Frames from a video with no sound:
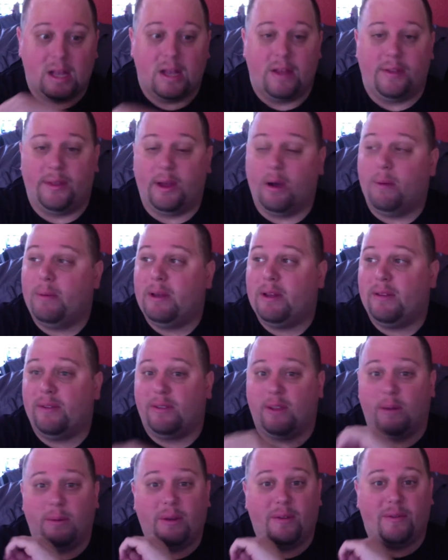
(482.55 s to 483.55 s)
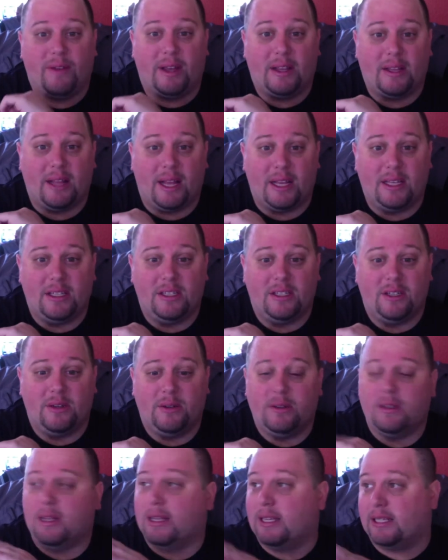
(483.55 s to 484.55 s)
they'll be they'll be fake nice
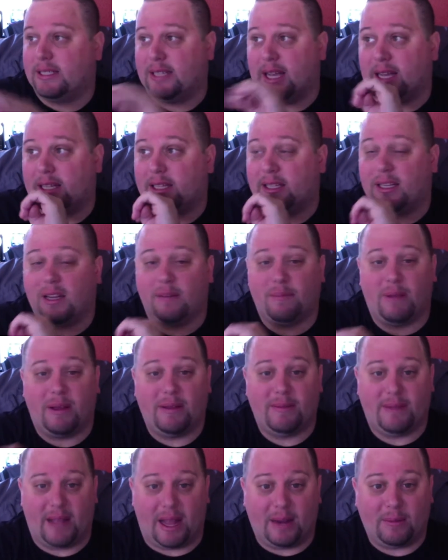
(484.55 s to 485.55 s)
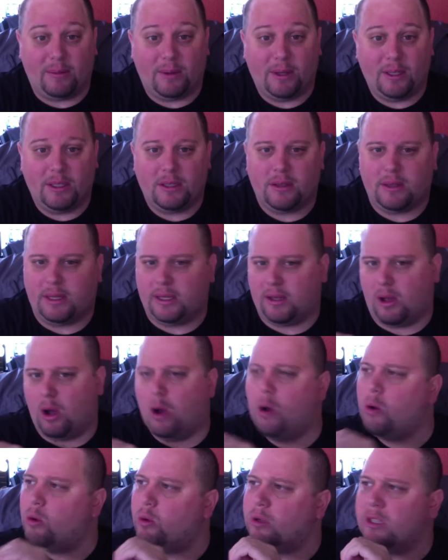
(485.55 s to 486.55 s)
too, like exactly how my dad was. Like,
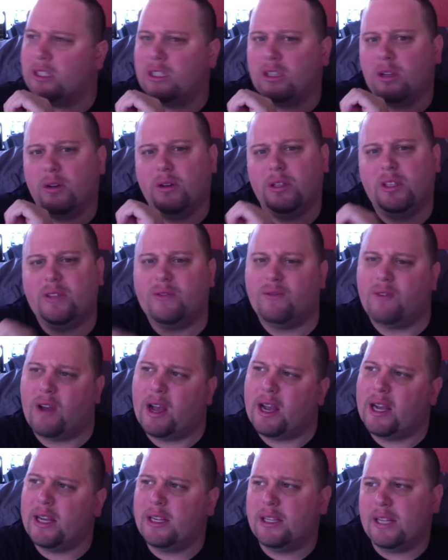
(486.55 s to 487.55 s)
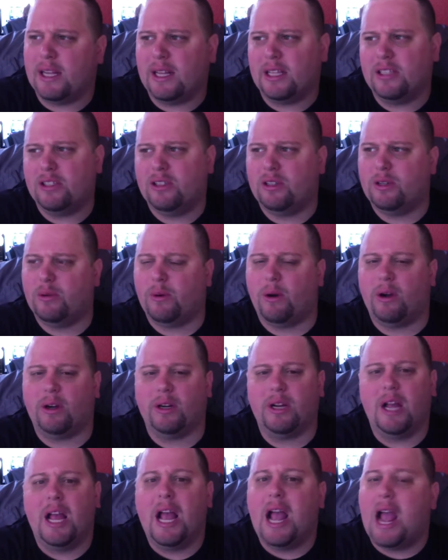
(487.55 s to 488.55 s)
oh, so it's fine. Yeah, that's who you
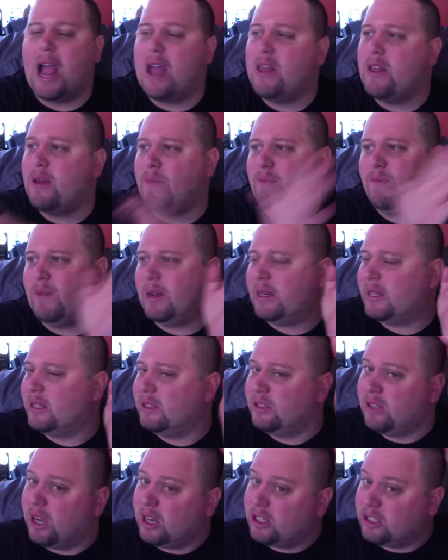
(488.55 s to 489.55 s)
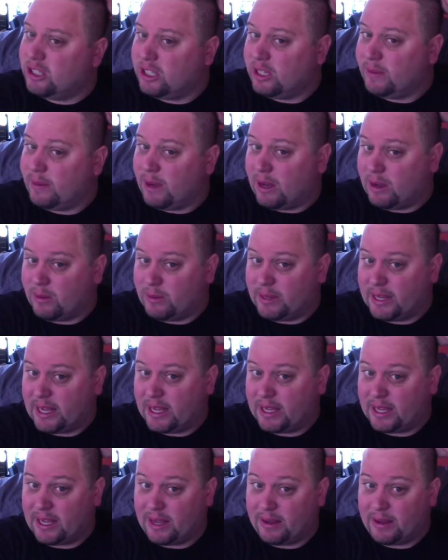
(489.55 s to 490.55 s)
are. And then fucking talk shit about how we
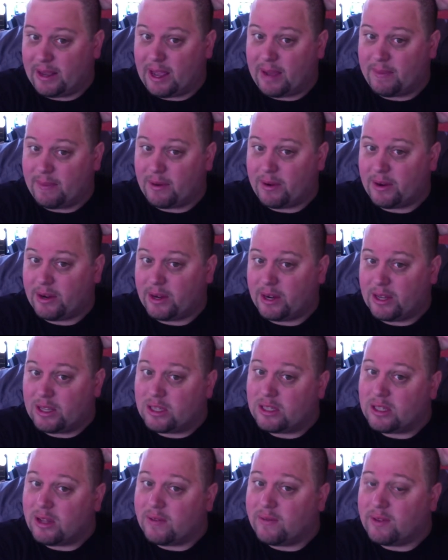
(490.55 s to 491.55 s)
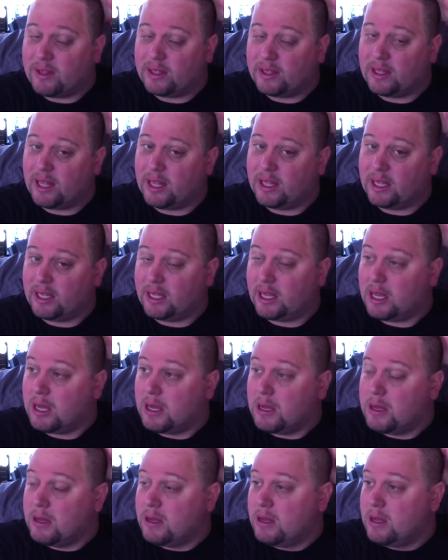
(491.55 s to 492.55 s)
can't get, get married and stuff like that. Like,
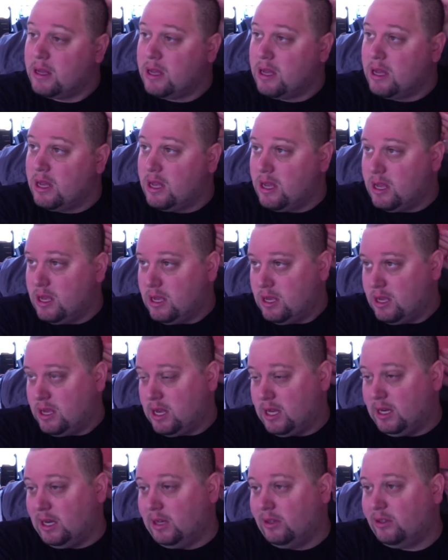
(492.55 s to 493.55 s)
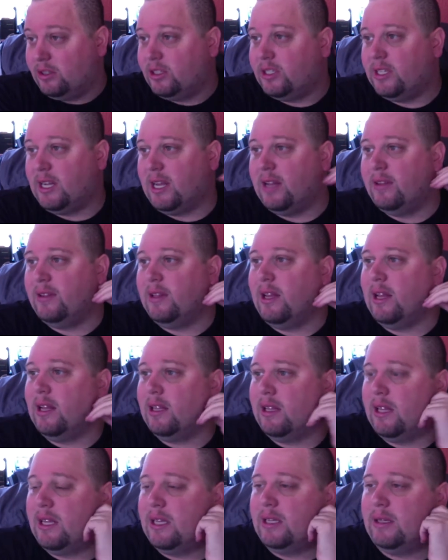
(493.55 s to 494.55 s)
I understand
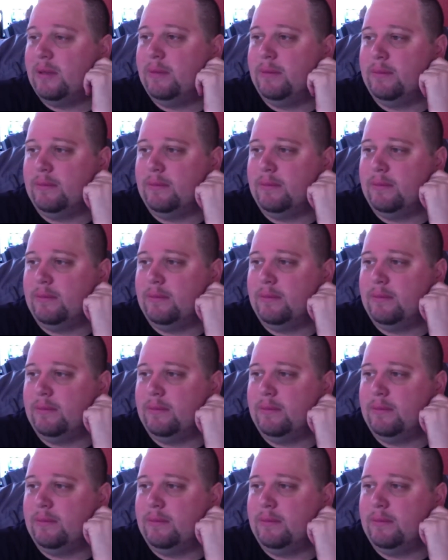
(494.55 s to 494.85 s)
that. Like,